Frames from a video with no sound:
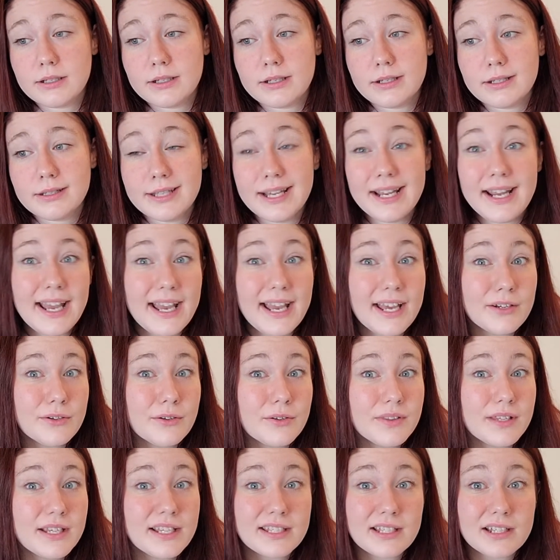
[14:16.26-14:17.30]
they handled
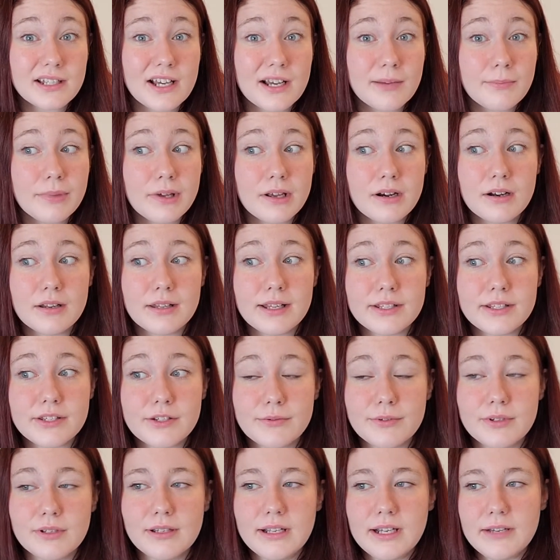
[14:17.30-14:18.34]
things a lot better, and that's a
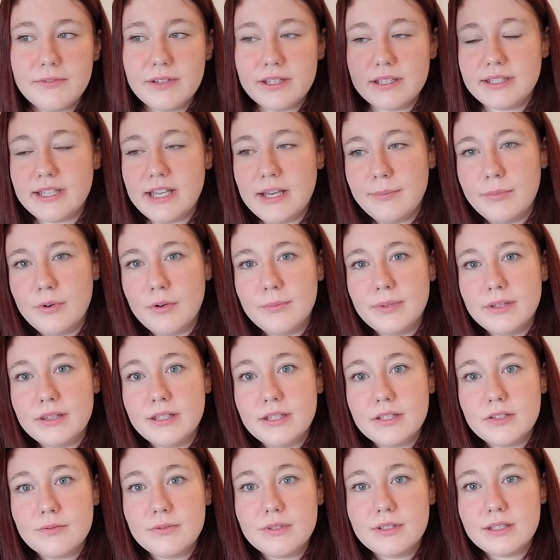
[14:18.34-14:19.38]
real life example. But
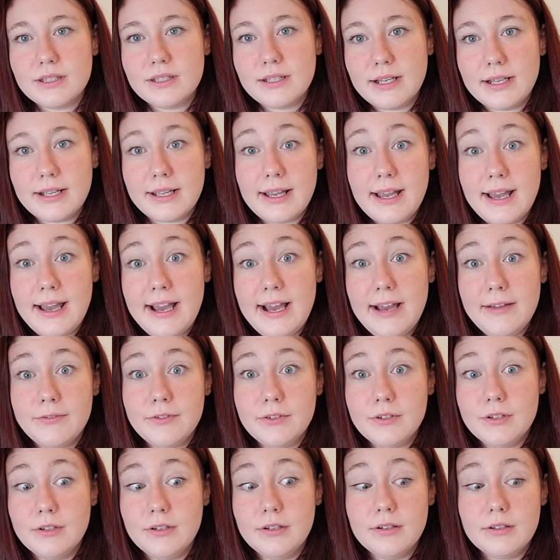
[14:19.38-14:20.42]
this was like
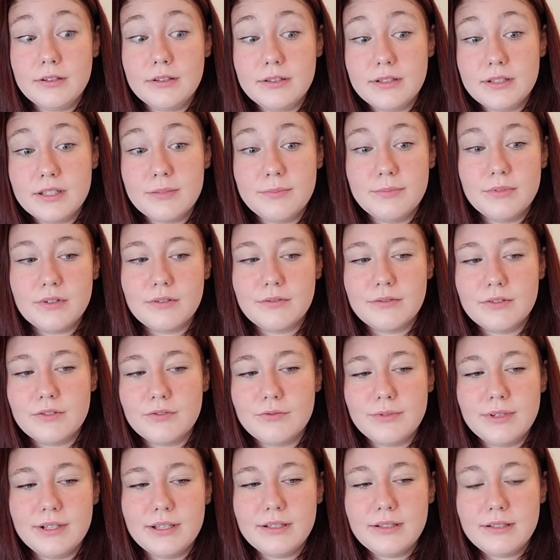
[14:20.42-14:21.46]
after this book was
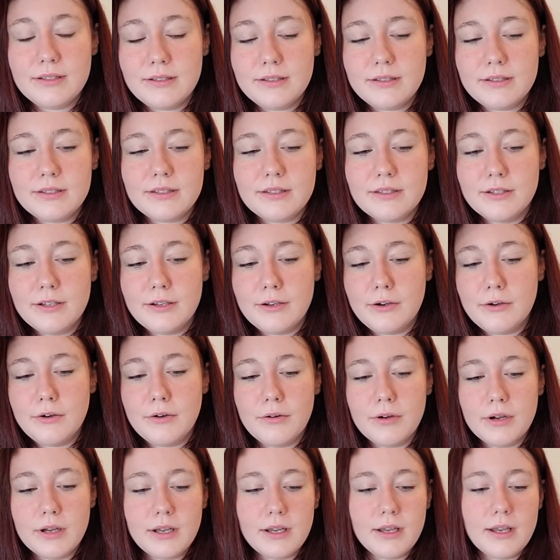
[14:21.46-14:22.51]
written,
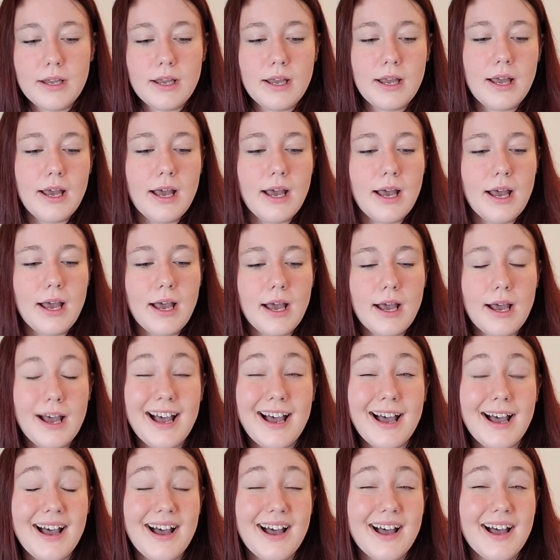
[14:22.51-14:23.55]
so
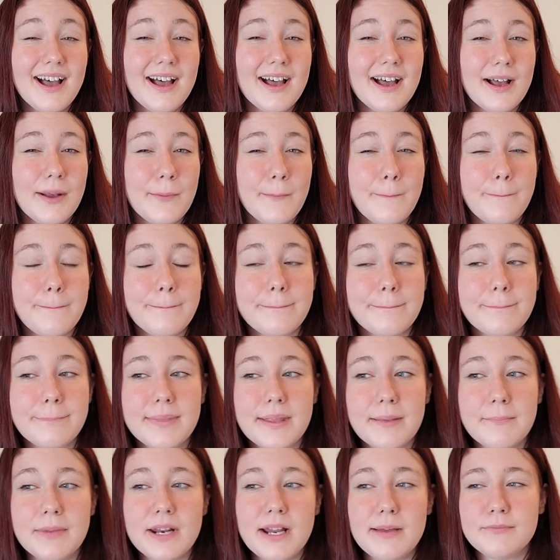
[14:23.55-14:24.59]

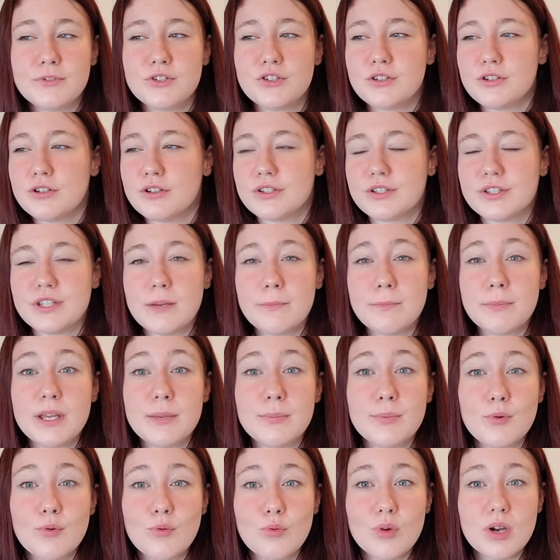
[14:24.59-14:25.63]
but I'm sure some
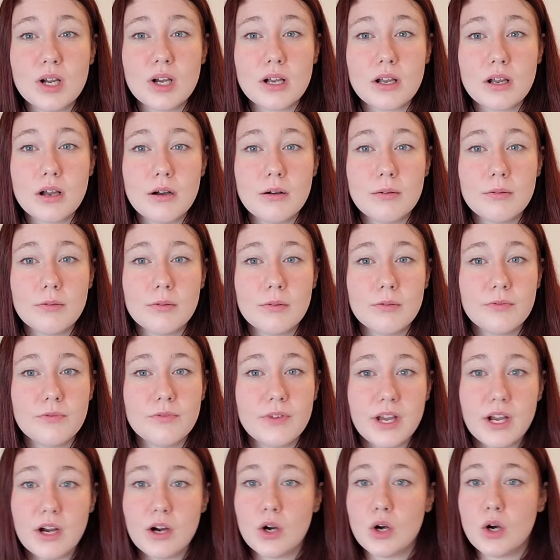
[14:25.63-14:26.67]
people would go
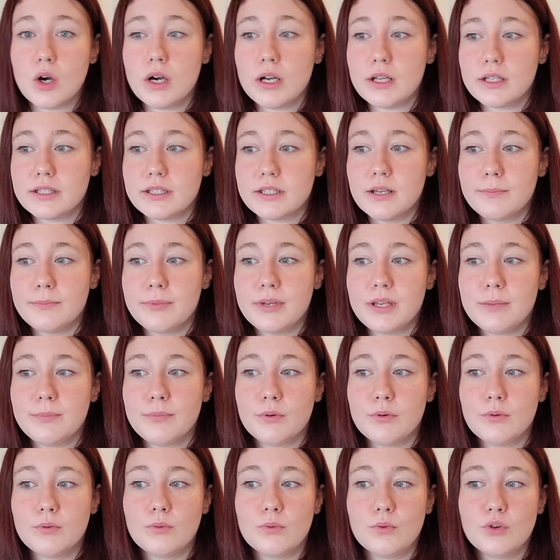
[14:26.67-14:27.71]
feral, and some
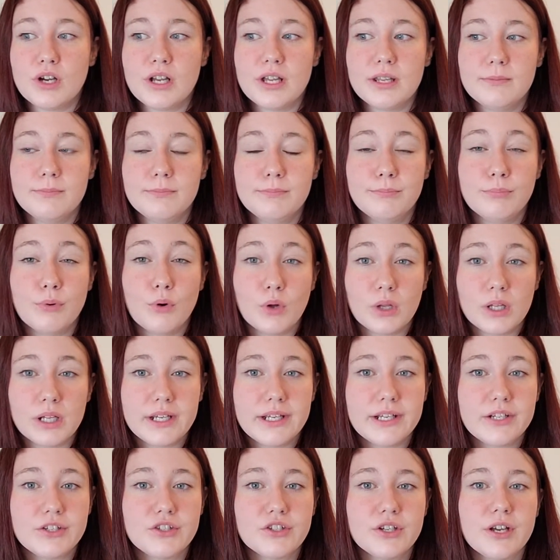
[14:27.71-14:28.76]
people would bully
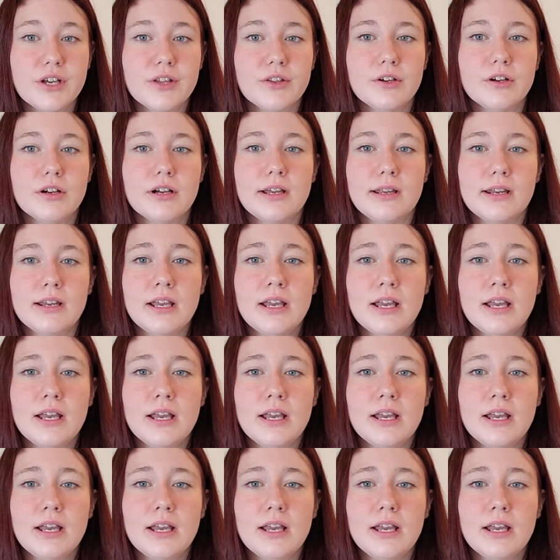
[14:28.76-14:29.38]
each other, and